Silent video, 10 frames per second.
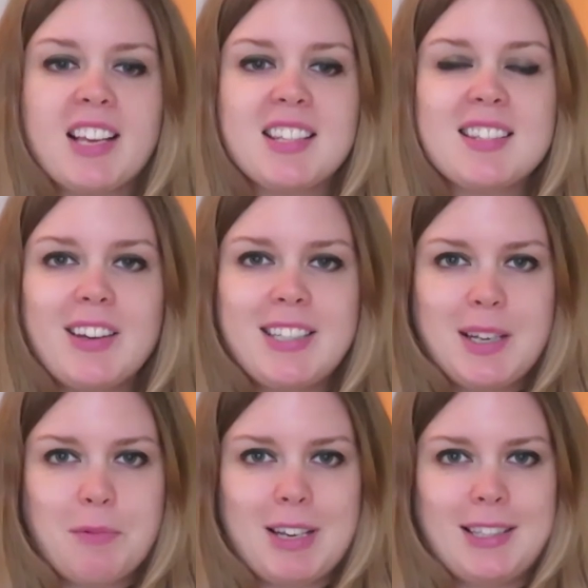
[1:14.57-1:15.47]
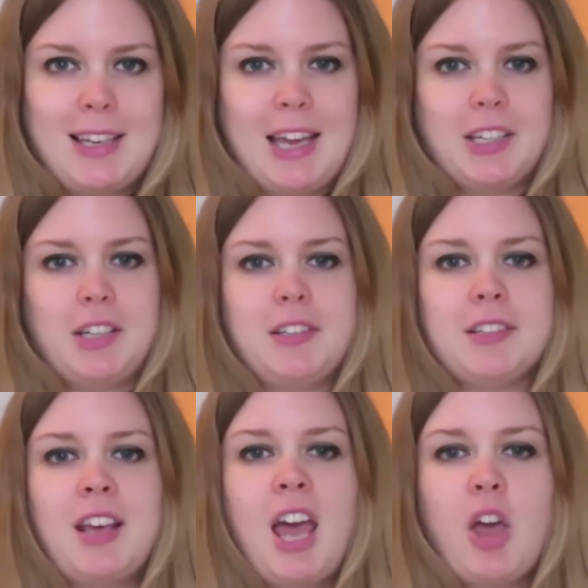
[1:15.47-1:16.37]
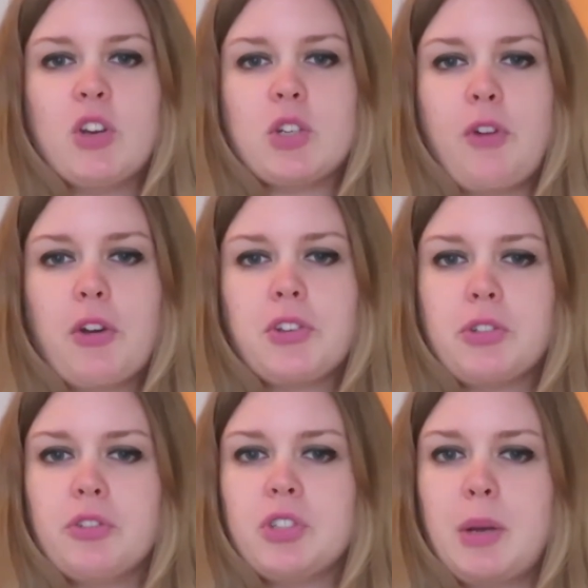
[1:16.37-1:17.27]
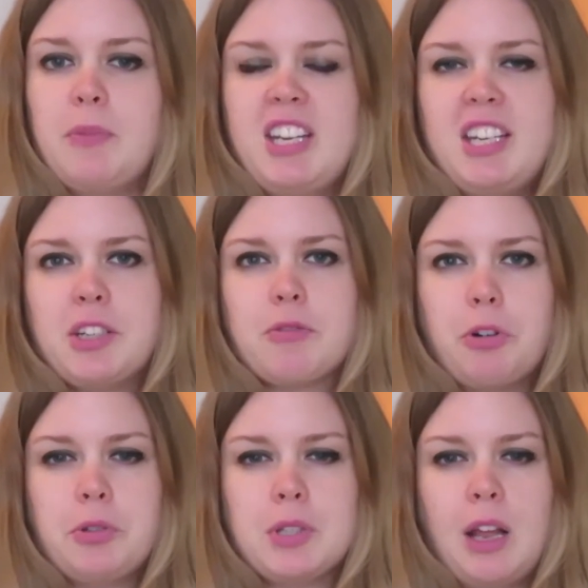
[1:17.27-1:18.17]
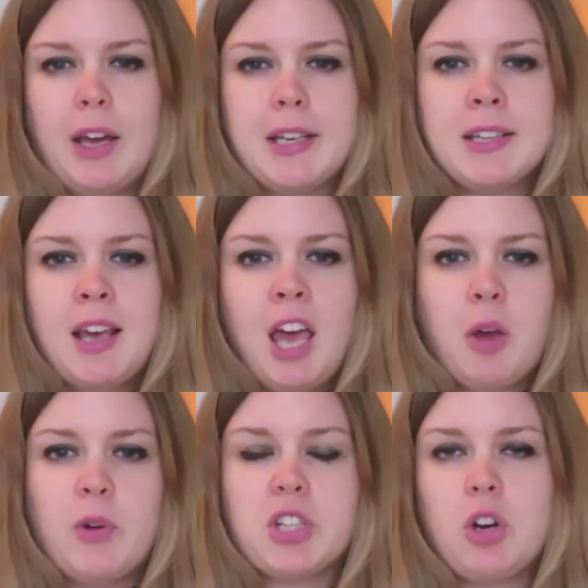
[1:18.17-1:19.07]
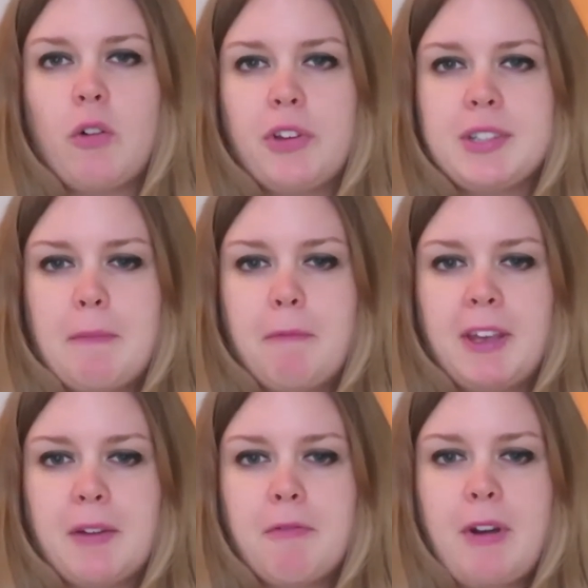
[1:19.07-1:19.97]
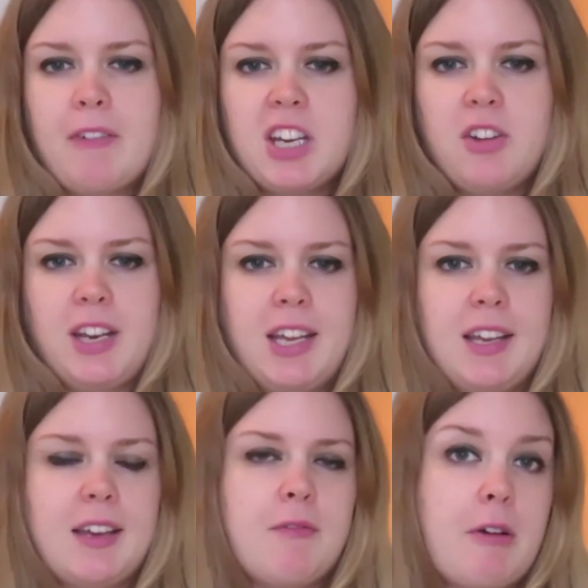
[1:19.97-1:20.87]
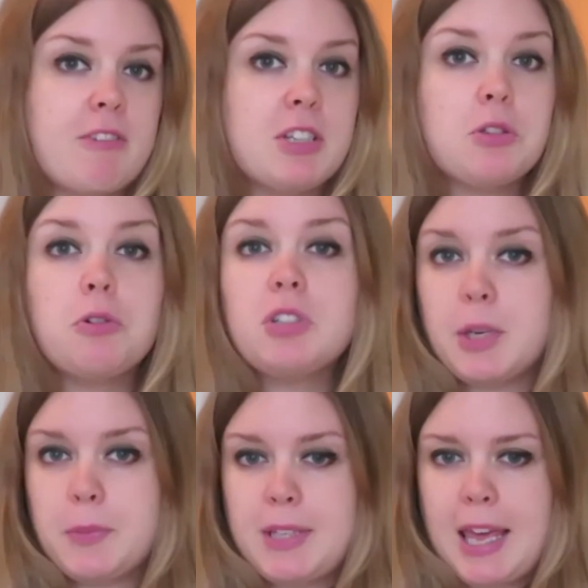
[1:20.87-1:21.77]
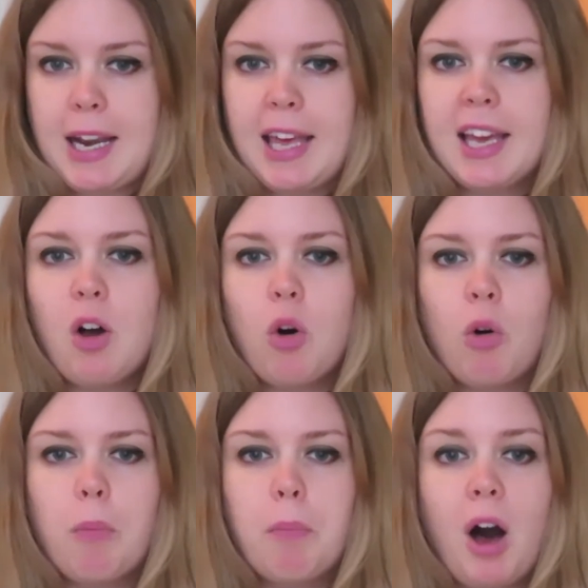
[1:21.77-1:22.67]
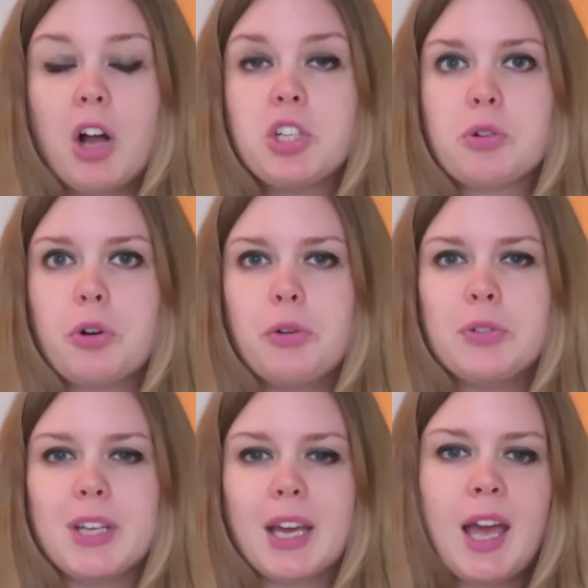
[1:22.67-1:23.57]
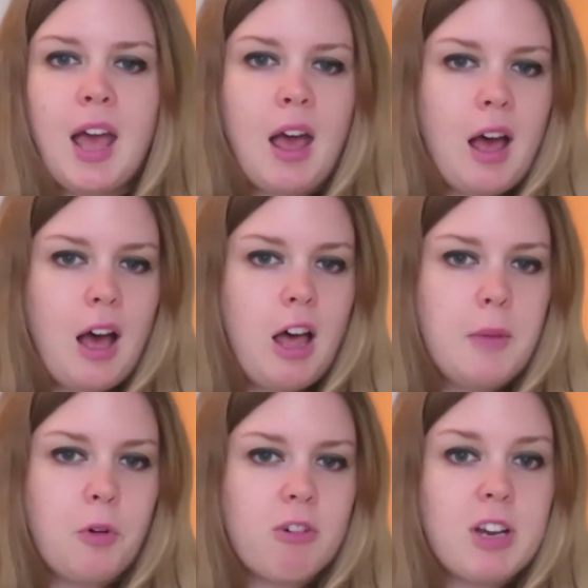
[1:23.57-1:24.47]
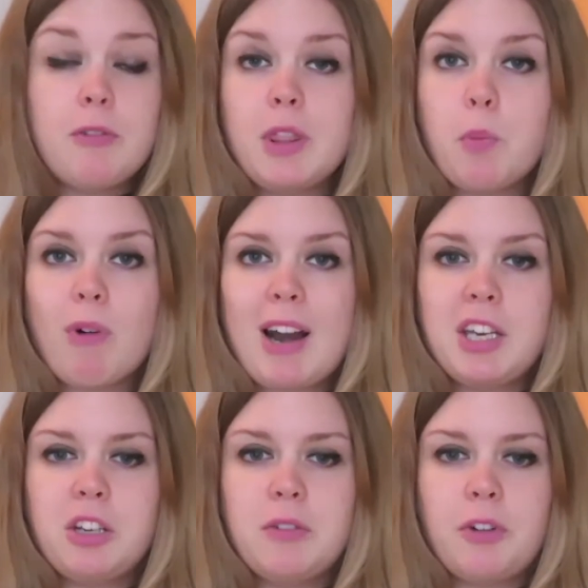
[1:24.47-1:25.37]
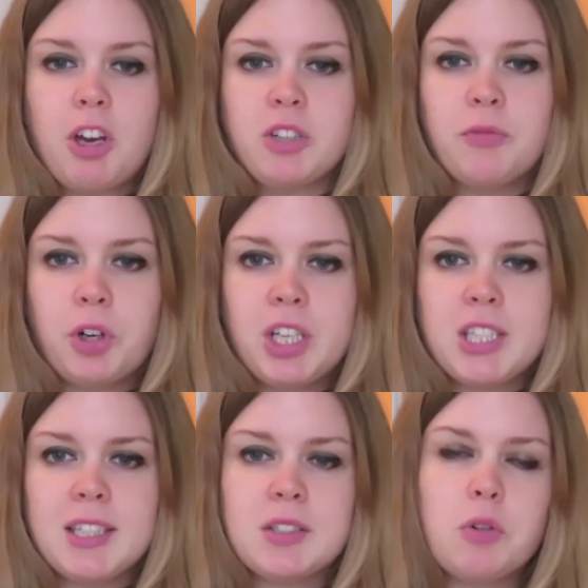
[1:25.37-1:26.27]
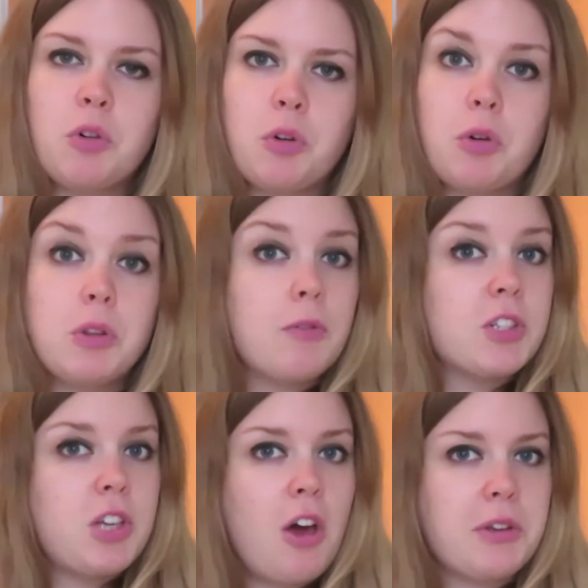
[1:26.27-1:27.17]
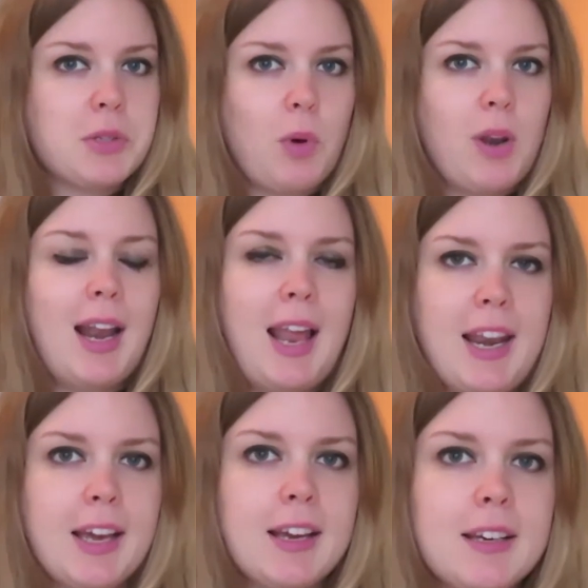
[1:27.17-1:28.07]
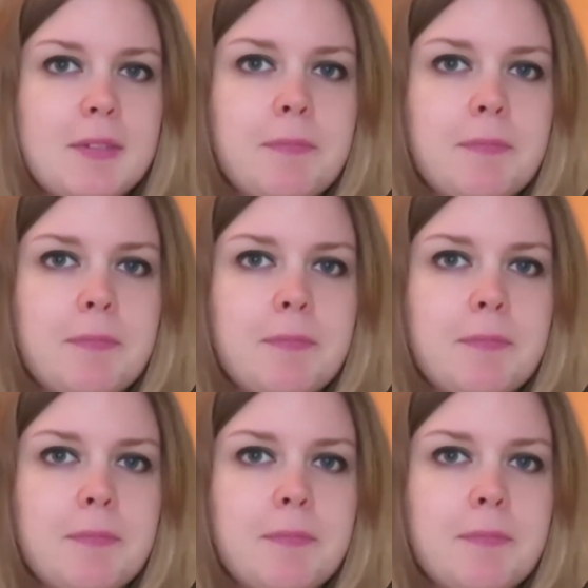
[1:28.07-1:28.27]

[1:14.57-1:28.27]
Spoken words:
exciting presentations which focus on some niche cruise lines which offer something very unique, whether it's tall ship sailing or barge cruising, or even the brand new Virgin Voyages or the return of Swan Hellenic.